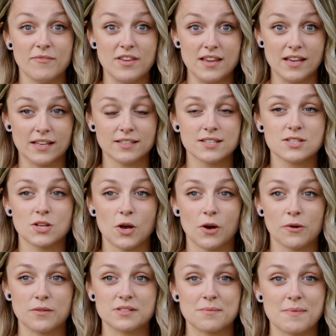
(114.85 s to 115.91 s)
vegan,
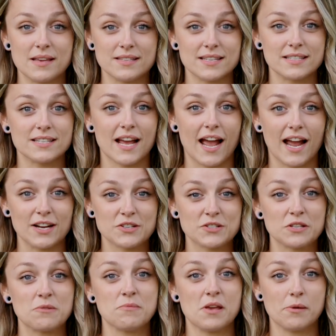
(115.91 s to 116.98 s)
so it was amazing to
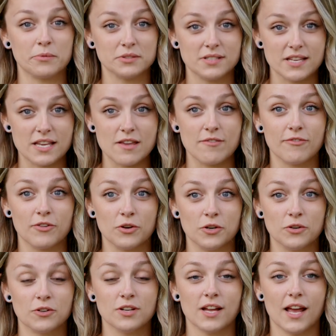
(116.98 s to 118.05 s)
actually be able to eat
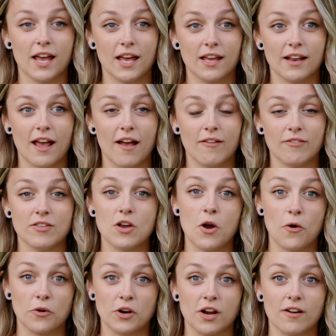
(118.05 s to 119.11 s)
food and have the
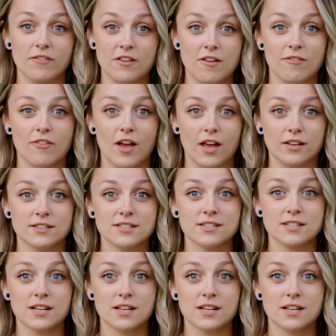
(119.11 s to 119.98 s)
owner of the event